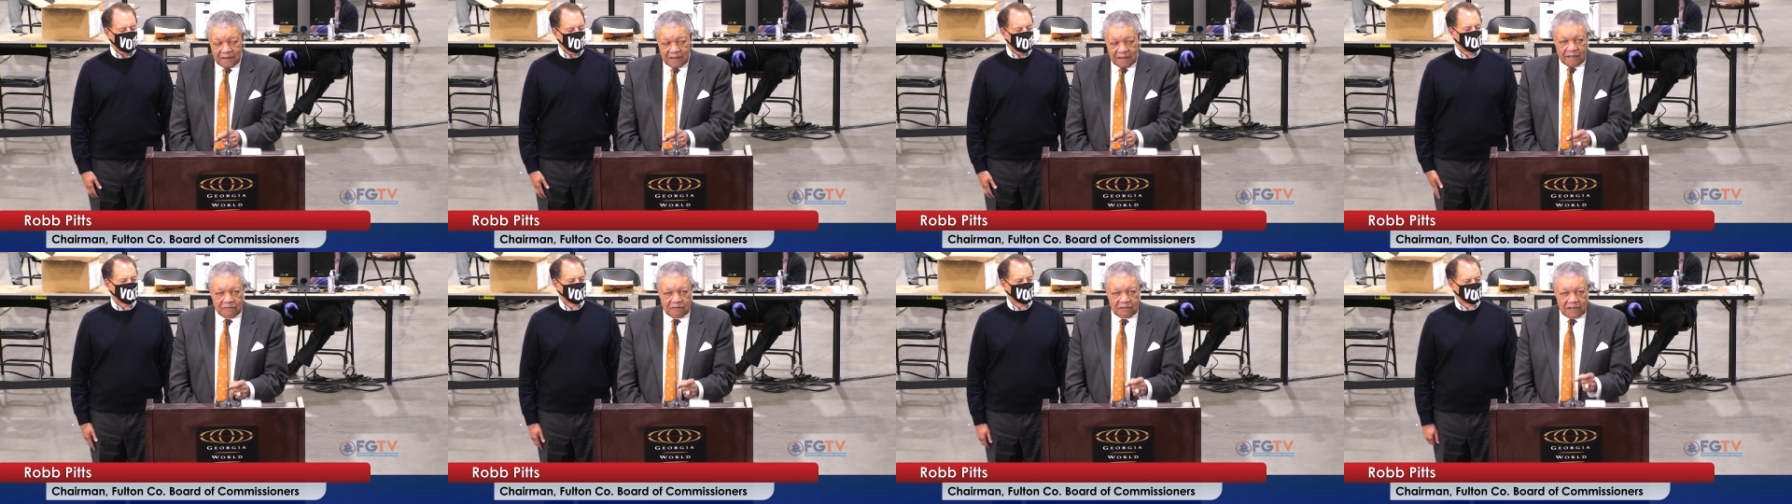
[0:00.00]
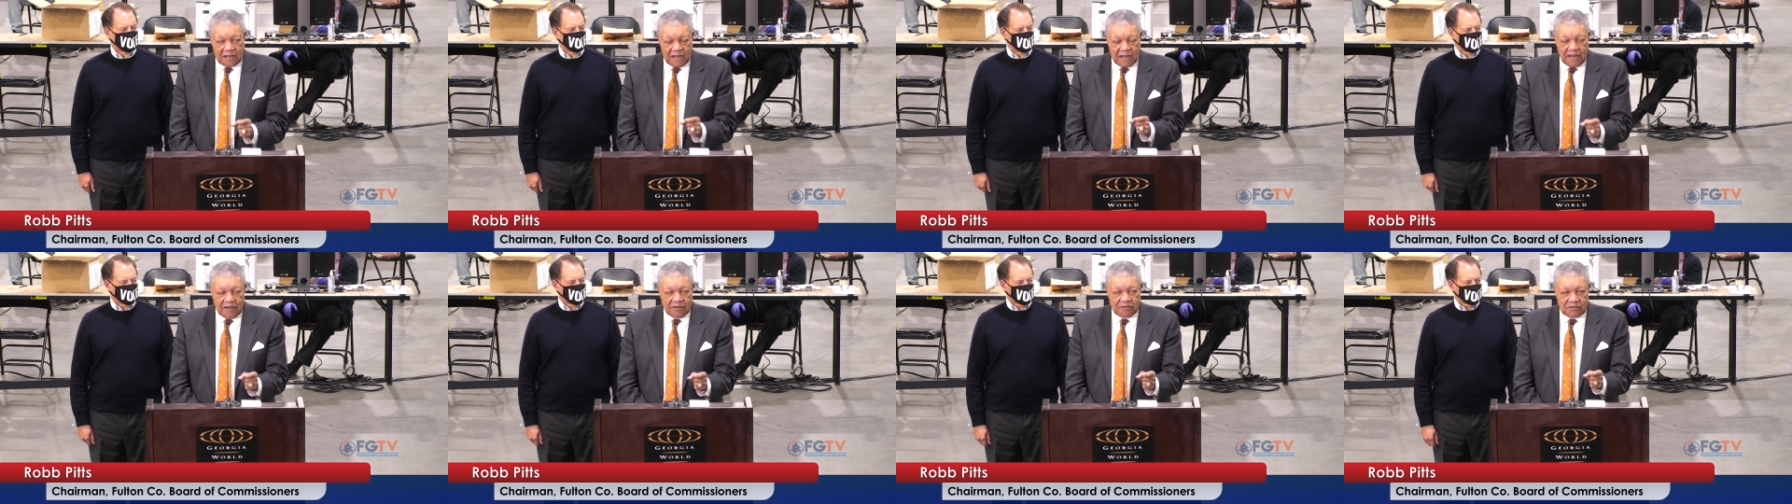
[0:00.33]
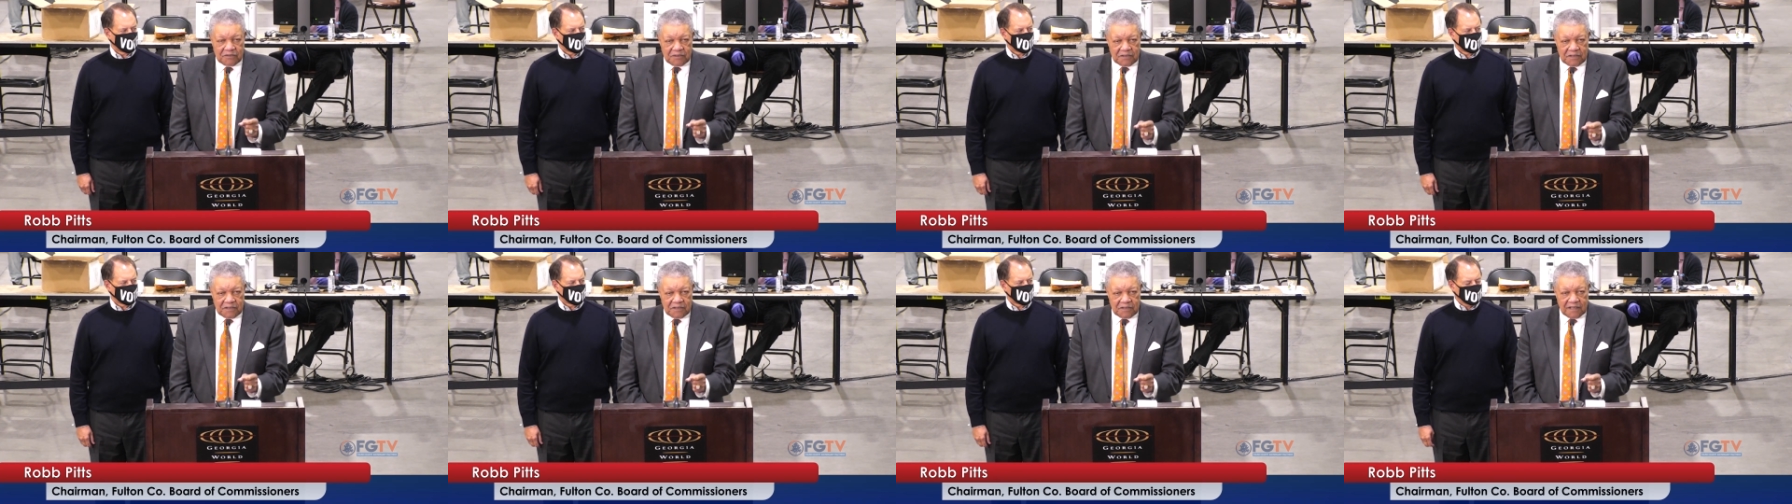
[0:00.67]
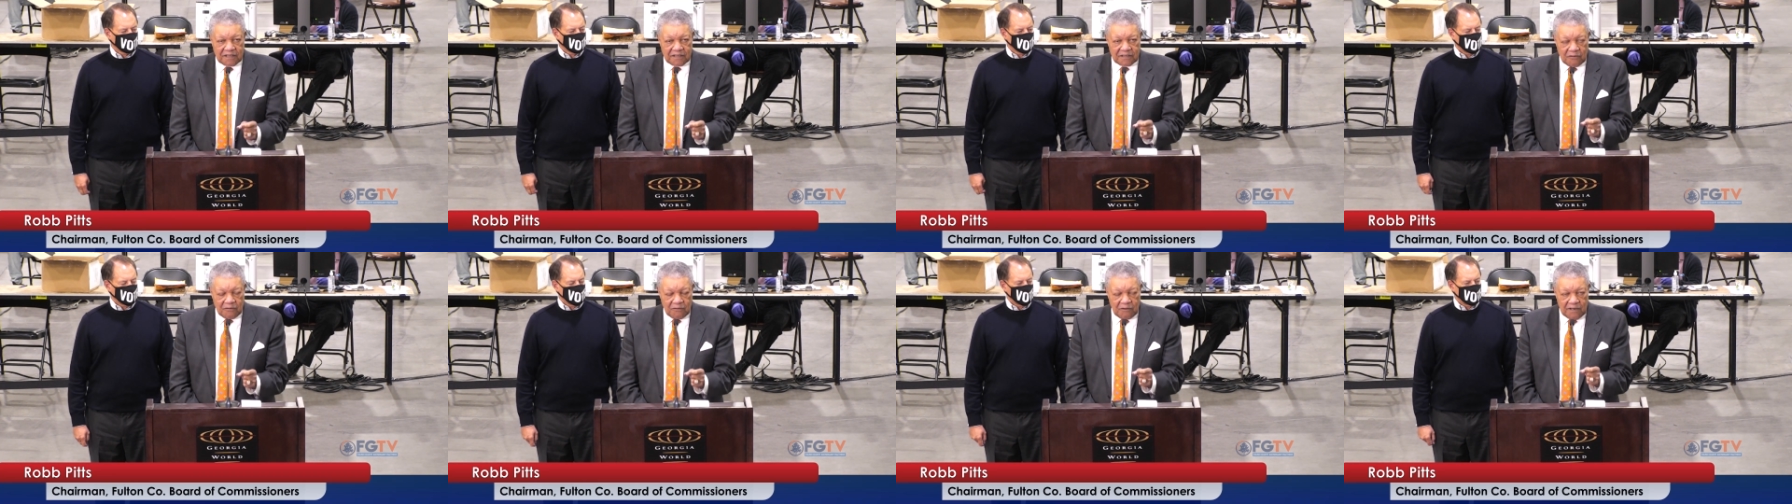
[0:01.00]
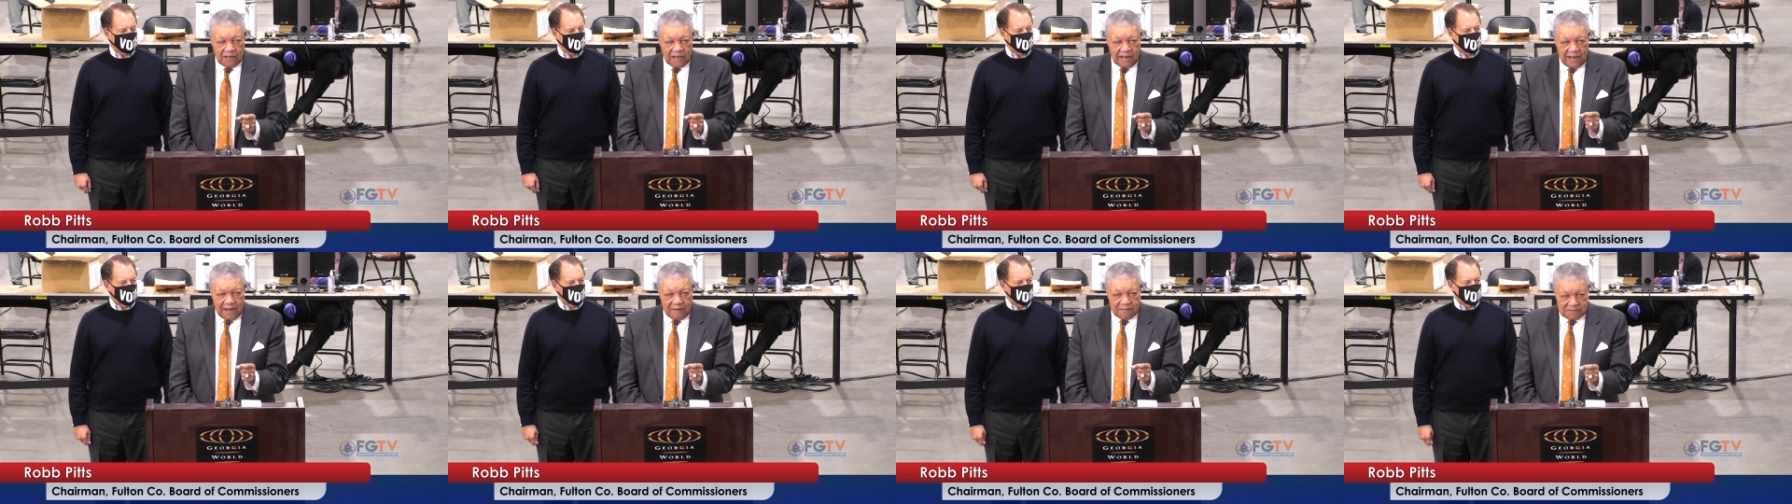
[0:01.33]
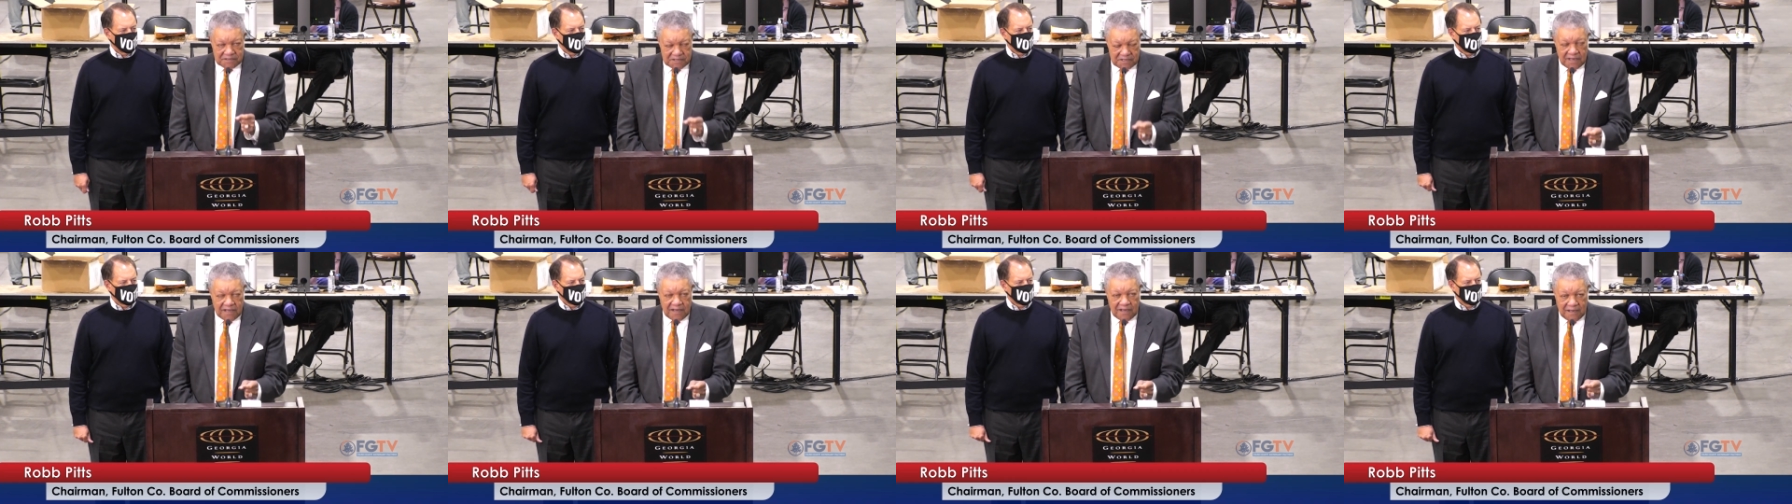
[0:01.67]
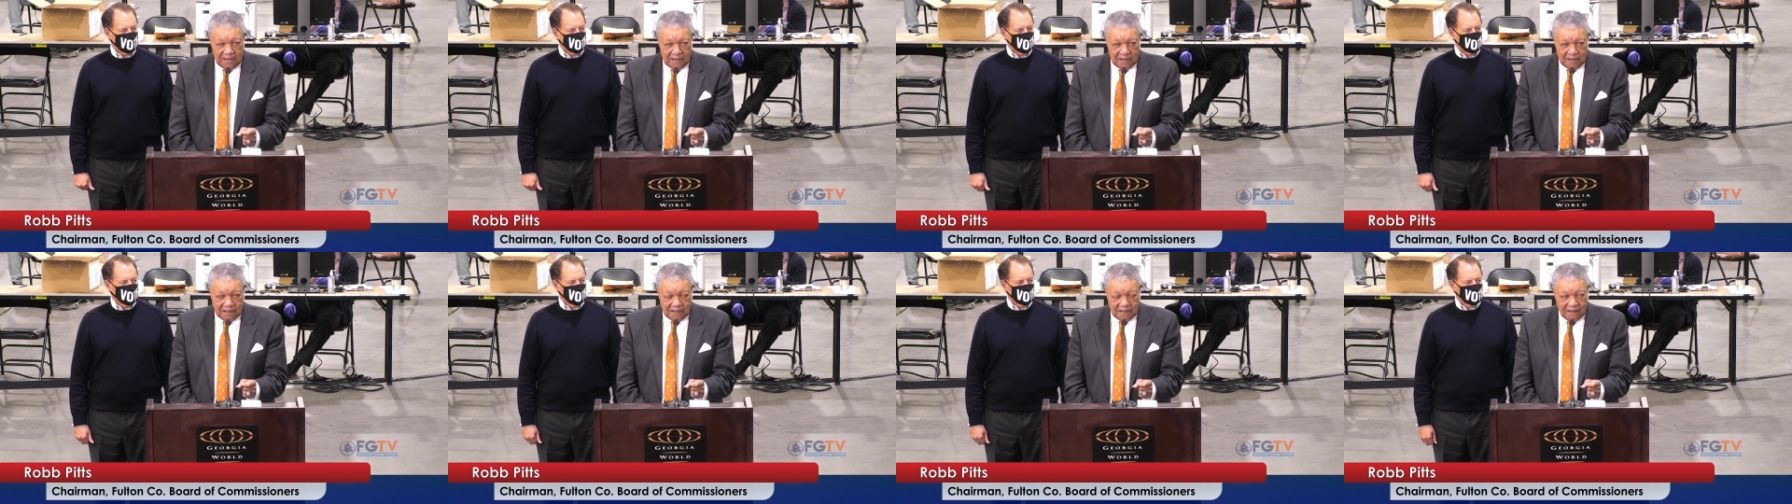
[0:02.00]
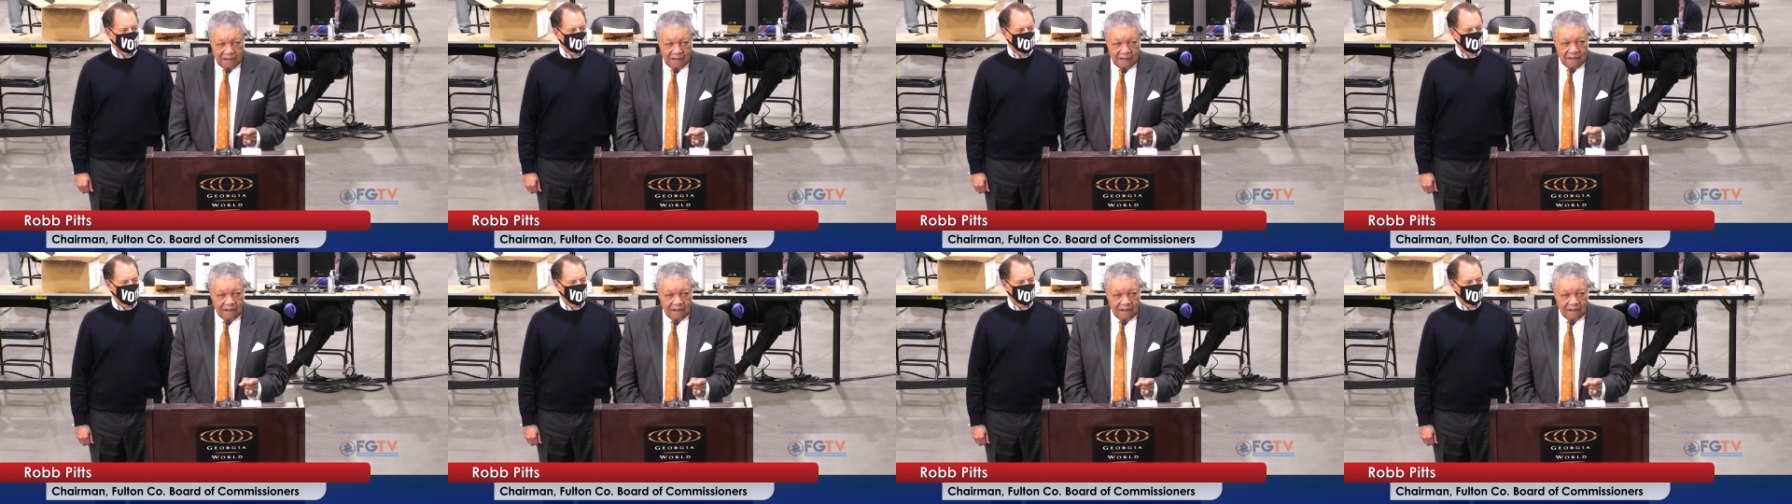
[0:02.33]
that would contradict what I'm saying.